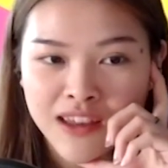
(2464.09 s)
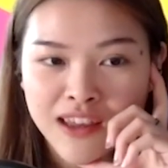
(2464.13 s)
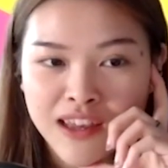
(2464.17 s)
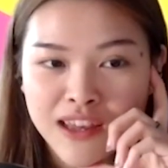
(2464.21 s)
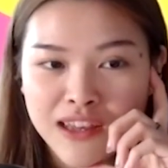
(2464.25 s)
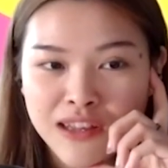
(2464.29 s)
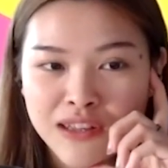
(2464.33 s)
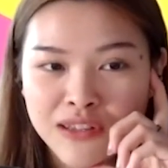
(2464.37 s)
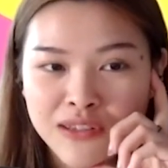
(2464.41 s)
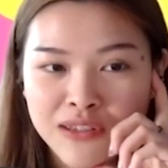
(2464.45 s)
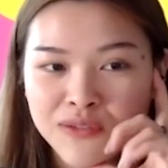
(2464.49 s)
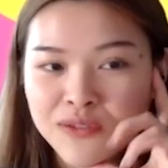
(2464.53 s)

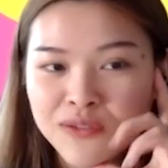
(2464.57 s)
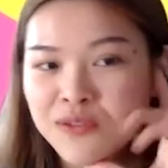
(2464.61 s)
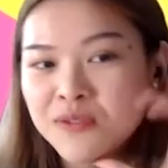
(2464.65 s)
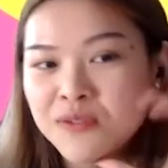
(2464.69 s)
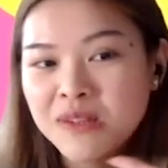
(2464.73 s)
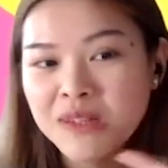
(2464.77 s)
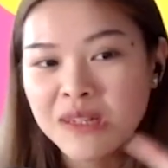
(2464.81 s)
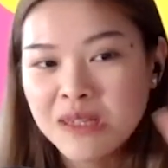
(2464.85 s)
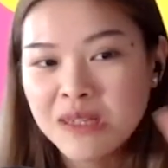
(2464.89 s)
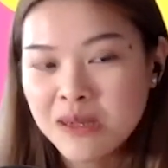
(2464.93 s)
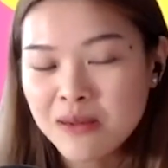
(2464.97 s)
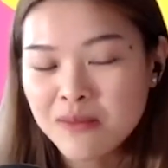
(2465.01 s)
So it only
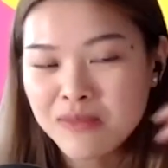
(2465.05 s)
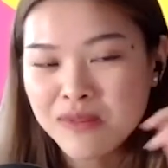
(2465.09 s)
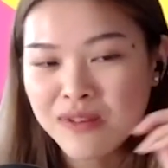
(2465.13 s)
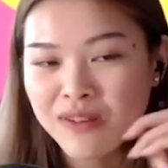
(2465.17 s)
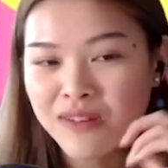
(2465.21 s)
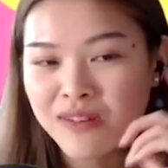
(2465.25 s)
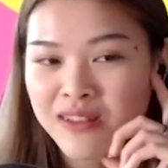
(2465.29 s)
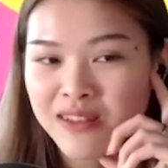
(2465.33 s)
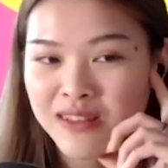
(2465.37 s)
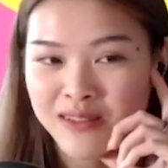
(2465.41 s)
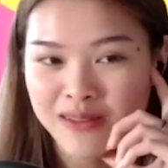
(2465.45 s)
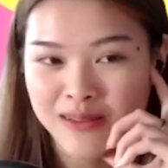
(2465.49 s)
comes out in
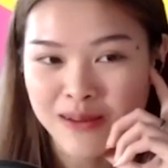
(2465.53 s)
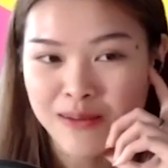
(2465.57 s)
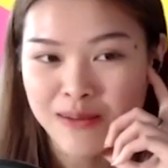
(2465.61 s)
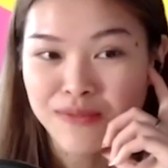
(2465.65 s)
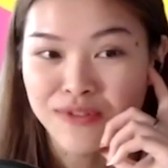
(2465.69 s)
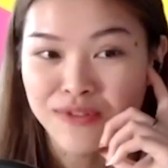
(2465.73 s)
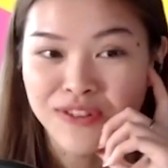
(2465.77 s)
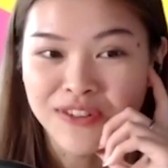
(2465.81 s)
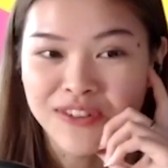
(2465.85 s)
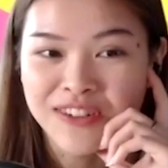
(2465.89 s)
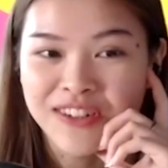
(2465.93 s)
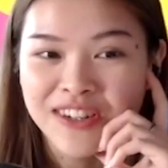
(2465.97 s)
the
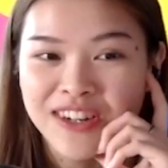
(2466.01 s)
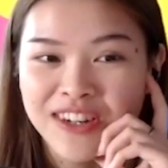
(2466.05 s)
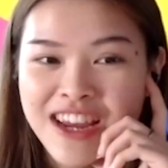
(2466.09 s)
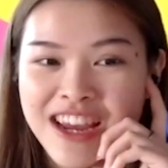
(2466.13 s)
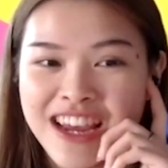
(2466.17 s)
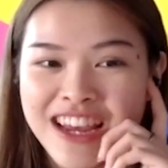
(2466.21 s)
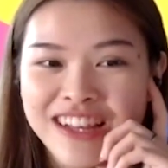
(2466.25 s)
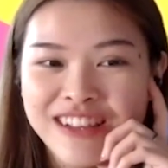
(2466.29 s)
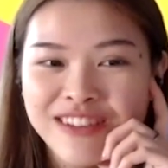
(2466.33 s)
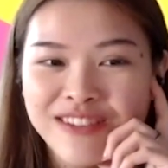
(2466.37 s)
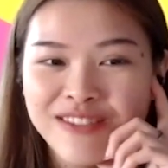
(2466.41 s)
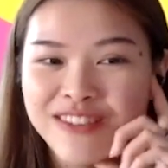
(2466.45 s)
summer.
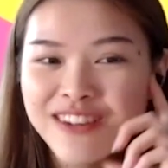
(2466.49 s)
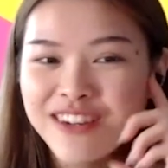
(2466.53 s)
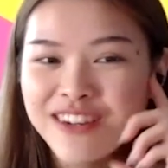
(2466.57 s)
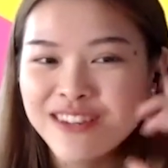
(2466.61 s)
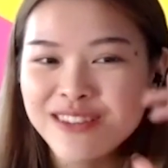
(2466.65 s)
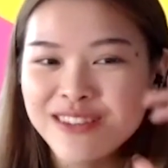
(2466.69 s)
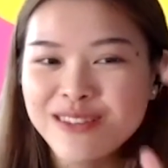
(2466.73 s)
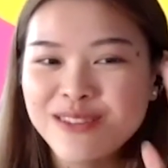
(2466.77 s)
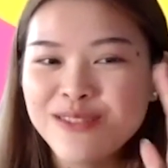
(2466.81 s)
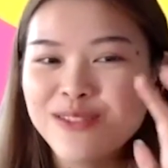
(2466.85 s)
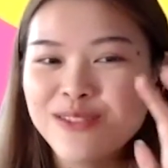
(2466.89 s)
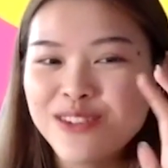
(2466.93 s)
So that's you
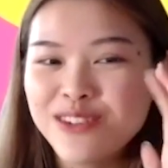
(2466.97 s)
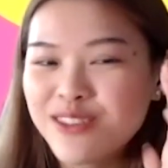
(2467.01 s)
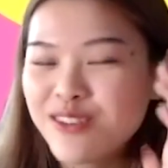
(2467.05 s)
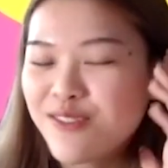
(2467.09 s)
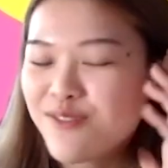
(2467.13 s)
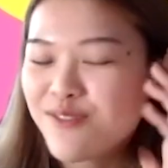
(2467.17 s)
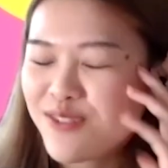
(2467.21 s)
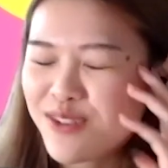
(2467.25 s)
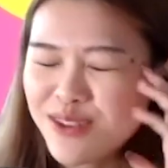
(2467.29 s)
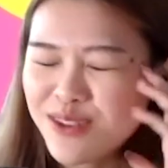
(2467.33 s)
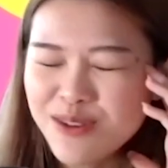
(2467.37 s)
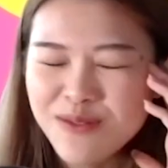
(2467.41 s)
just have to
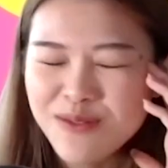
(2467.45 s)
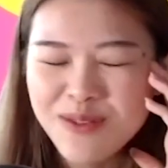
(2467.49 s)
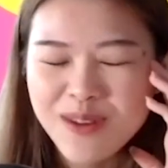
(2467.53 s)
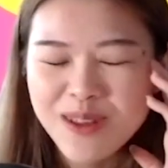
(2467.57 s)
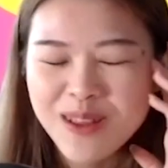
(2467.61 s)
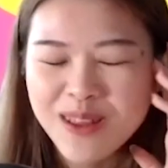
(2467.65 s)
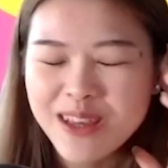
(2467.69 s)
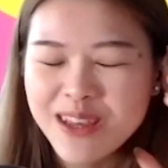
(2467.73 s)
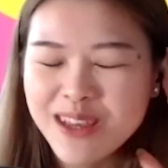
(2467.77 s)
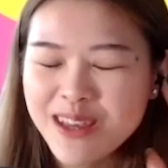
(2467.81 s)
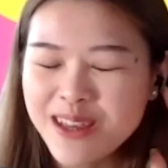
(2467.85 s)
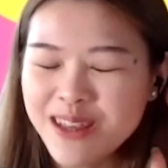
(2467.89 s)
deal with
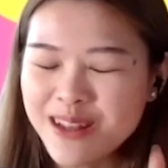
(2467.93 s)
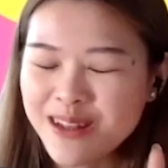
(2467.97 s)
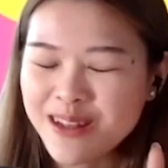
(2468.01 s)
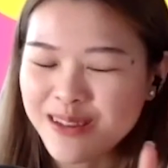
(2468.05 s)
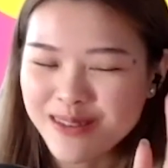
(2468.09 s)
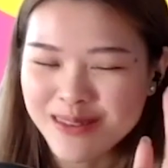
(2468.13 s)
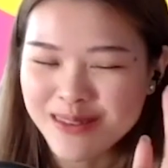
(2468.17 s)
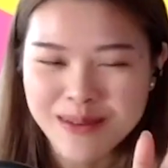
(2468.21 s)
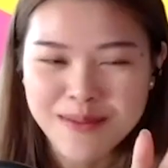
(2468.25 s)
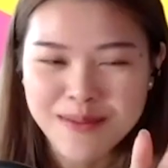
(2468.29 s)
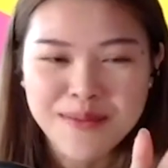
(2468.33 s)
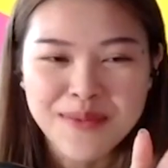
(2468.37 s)
it in the
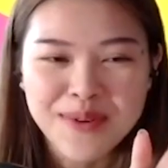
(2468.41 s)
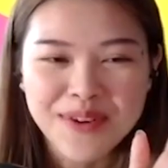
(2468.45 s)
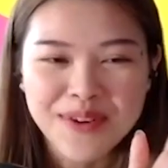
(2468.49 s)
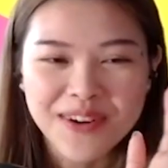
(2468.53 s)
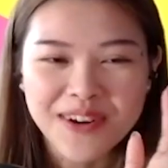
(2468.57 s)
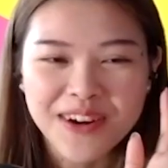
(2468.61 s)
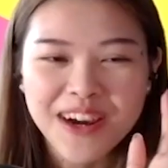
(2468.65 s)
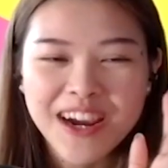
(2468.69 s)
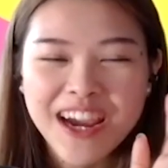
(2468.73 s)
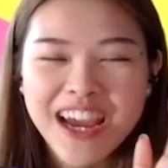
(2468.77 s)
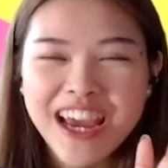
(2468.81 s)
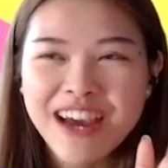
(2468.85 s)
summer
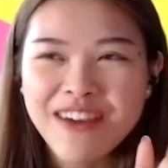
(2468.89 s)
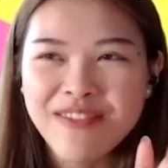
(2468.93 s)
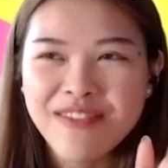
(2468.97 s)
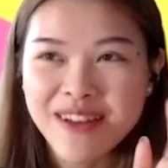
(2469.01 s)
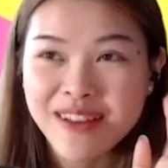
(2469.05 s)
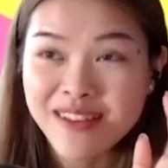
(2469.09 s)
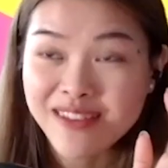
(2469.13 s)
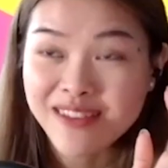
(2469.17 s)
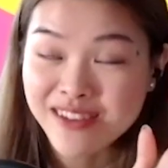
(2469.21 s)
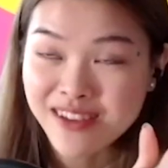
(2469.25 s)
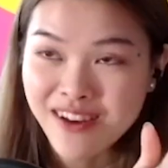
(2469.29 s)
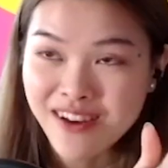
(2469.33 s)
when it's
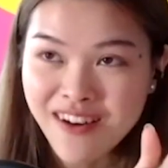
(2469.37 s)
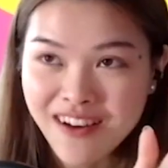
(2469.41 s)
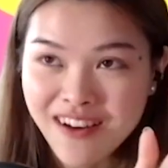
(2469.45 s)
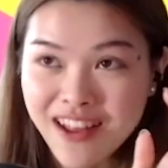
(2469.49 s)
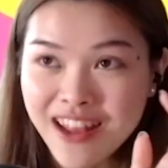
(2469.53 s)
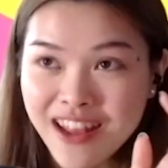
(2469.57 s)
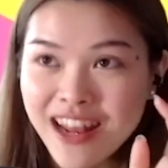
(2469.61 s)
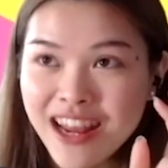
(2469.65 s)
hot.